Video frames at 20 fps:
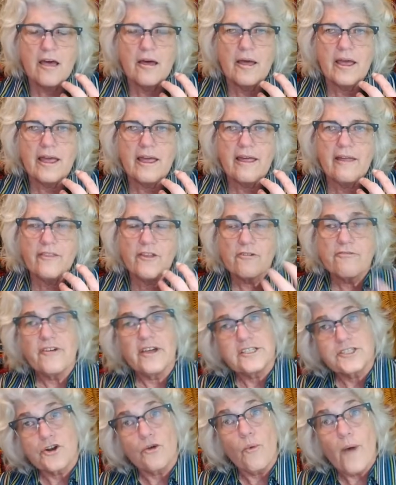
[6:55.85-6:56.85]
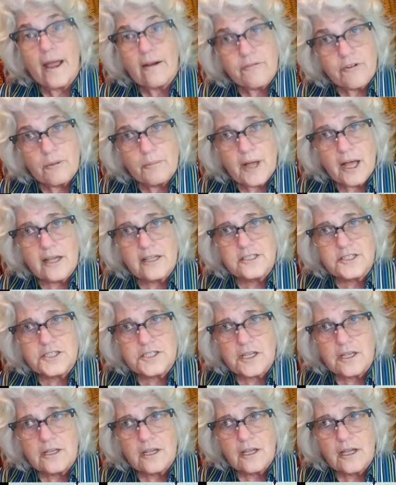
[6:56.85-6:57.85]
and they're faced away from
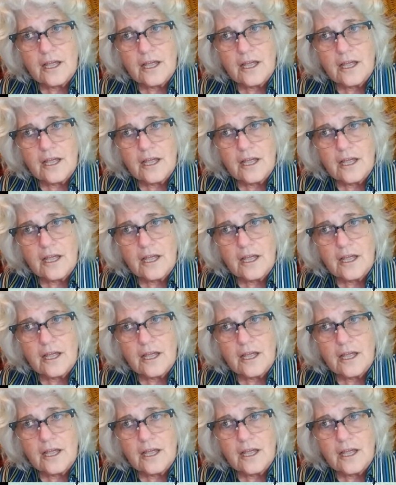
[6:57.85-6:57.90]
us.